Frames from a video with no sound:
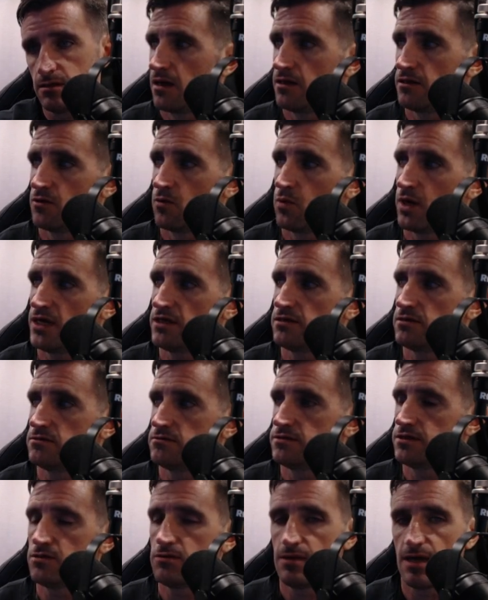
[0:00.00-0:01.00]
And the way you
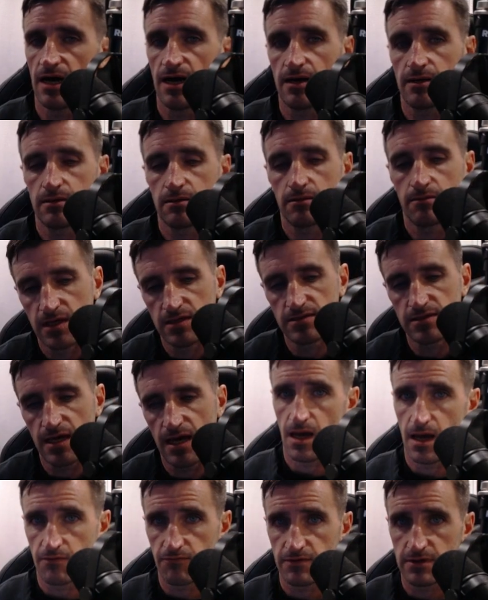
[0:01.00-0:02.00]
do that is
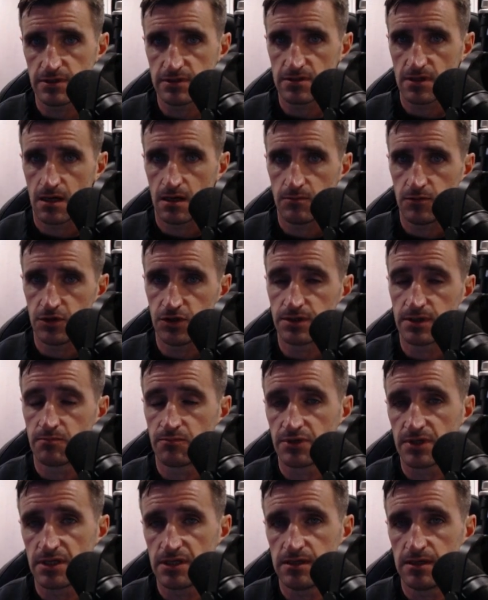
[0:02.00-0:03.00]
every time you
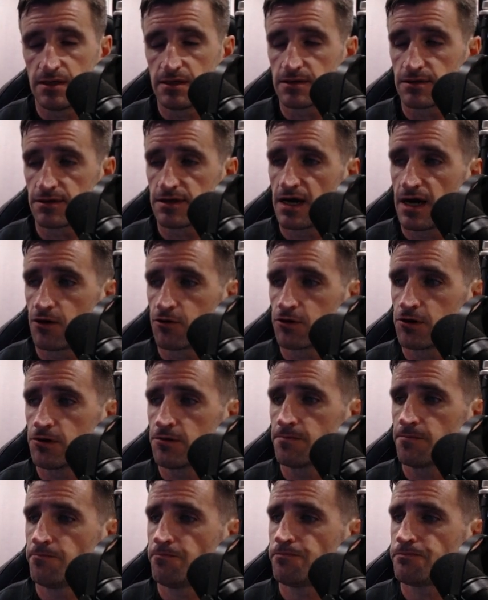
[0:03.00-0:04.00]
complete an
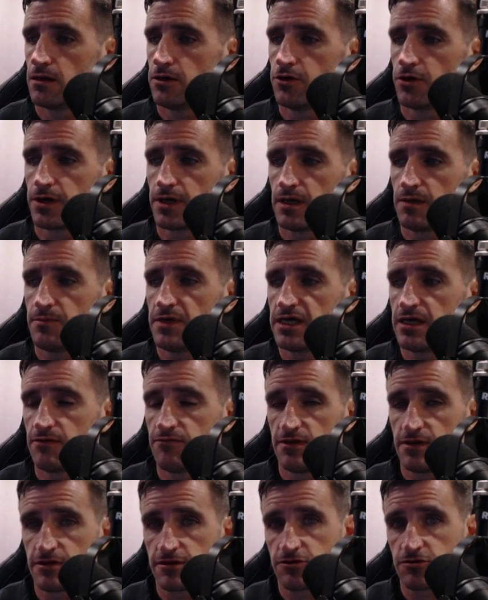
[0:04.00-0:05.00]
encounter, you're going to be
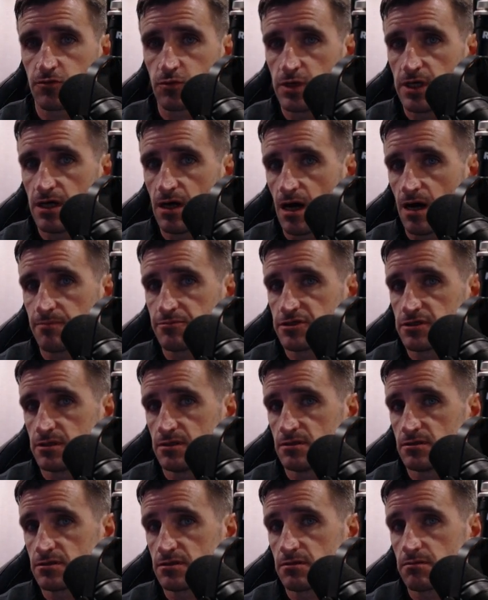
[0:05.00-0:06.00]
given 3
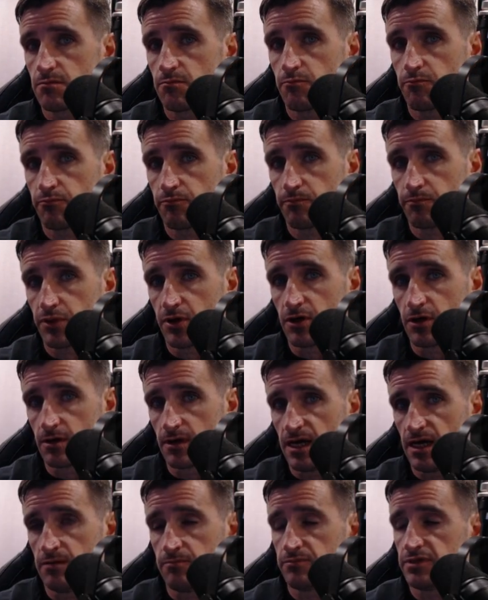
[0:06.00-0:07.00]
options
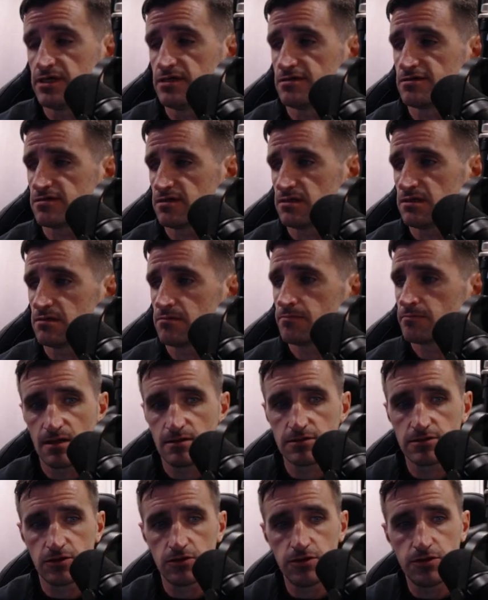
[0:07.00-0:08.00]
per NPC.
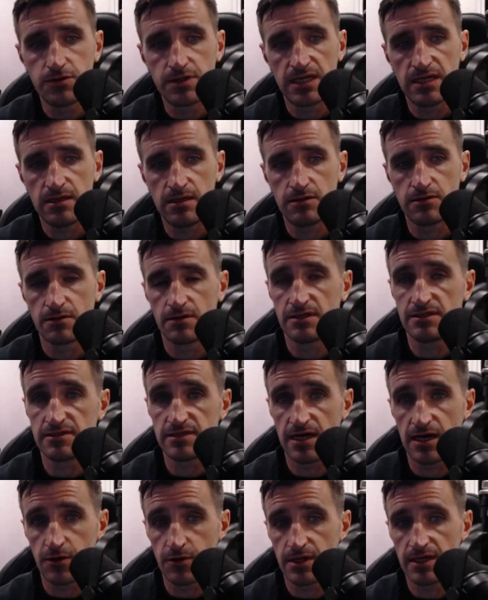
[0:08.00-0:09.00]
So you can either
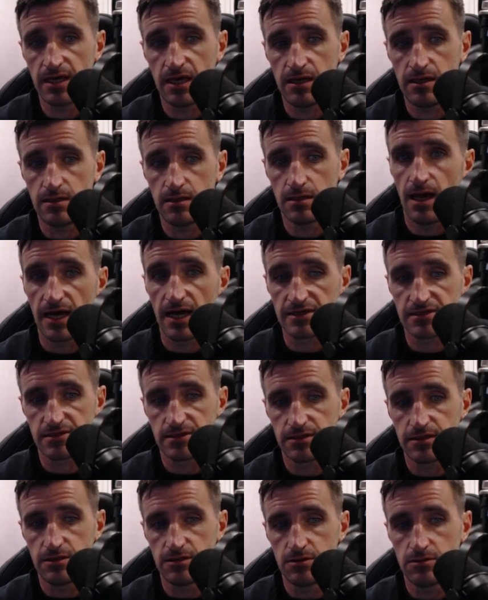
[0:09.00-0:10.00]
interrogate,
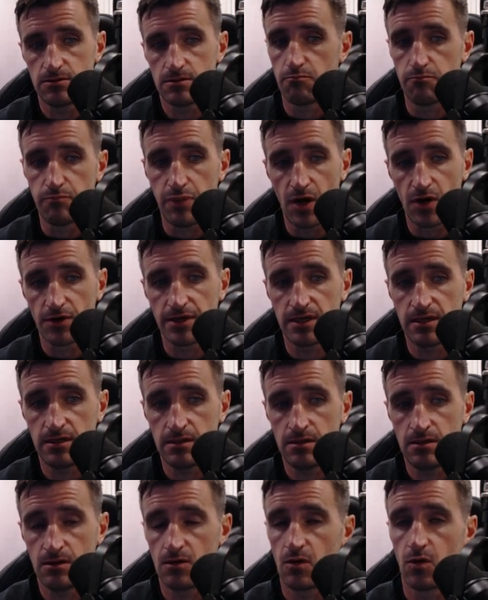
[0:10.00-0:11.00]
execute,
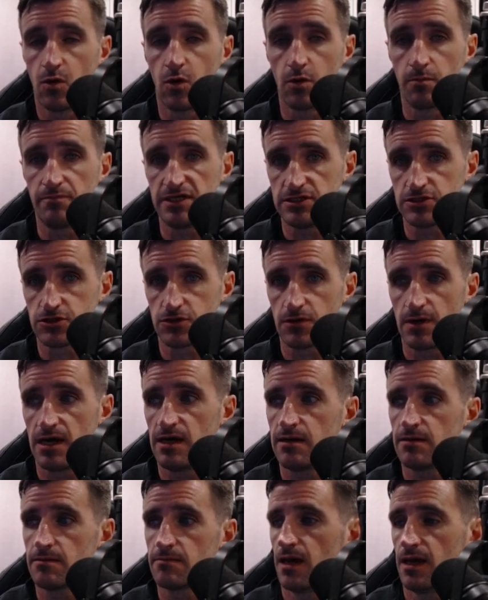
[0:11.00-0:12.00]
bargain, or
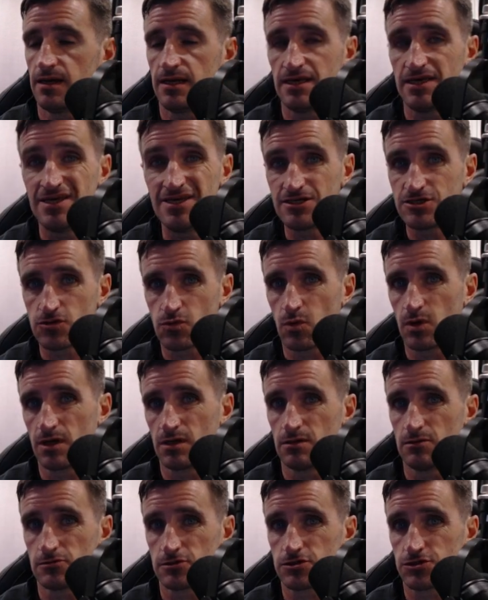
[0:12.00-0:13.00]
betray. And each one
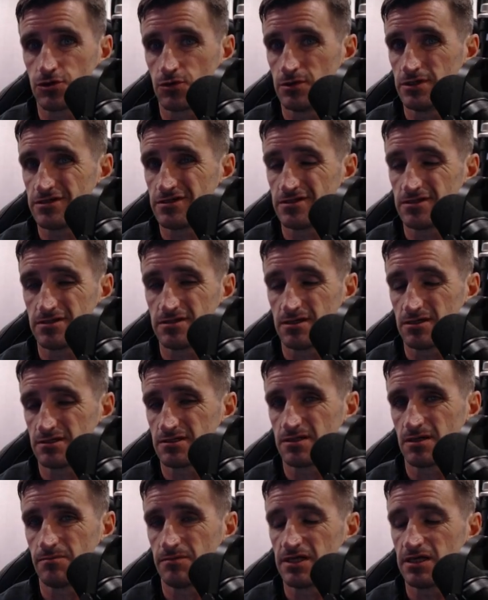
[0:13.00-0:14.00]
of those choices does
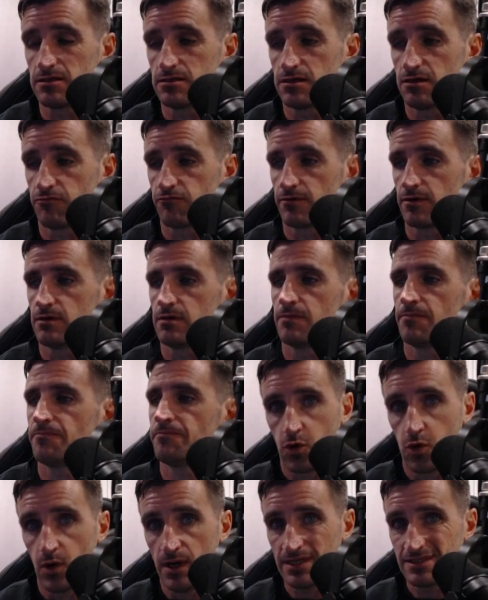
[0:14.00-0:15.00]
something different.
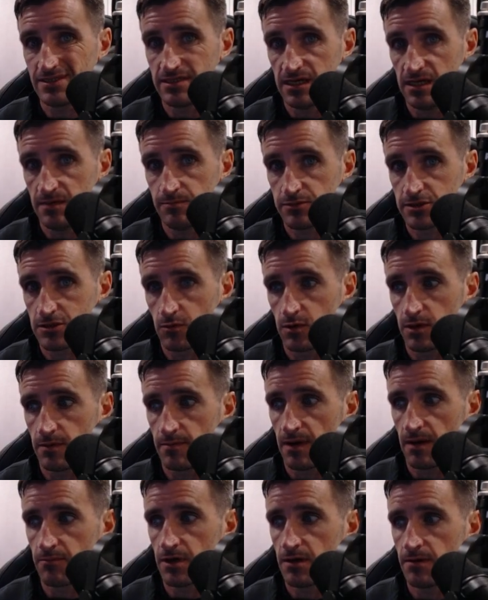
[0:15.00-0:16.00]
Quick tip to
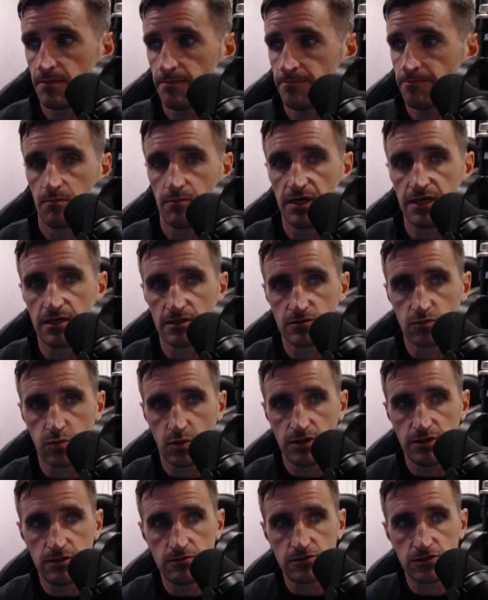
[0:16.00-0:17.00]
remember, because
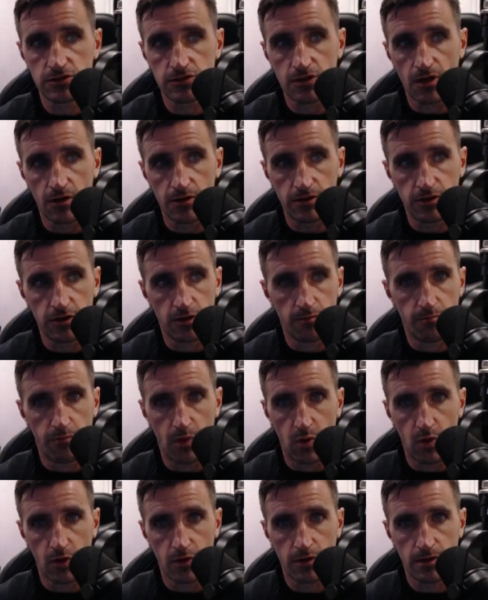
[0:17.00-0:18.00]
when you start your
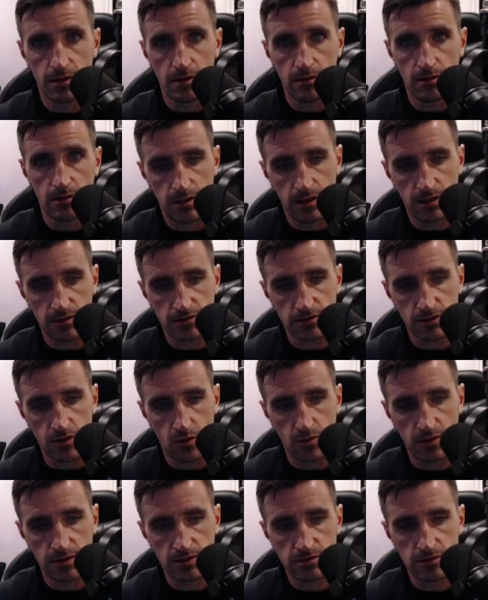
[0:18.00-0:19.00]
board, it's
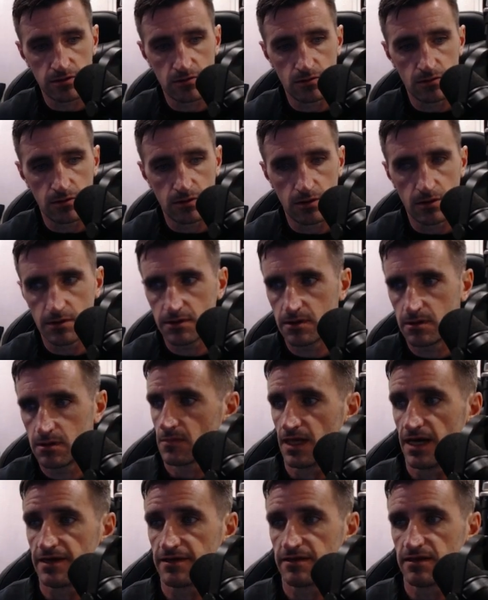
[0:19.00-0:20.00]
going to look
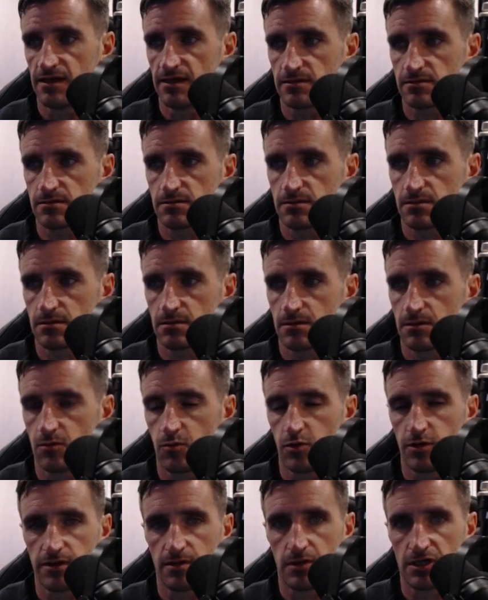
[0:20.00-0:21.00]
like this
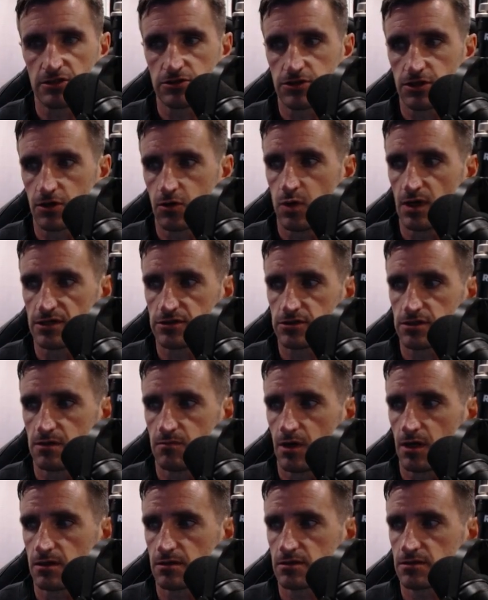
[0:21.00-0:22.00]
with a bunch of question
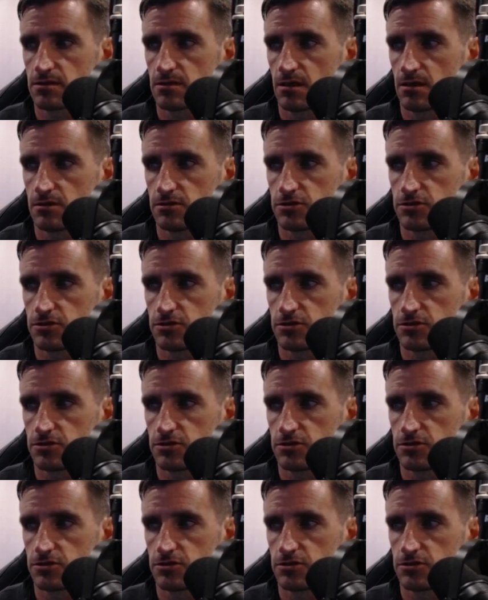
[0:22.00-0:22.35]
marks.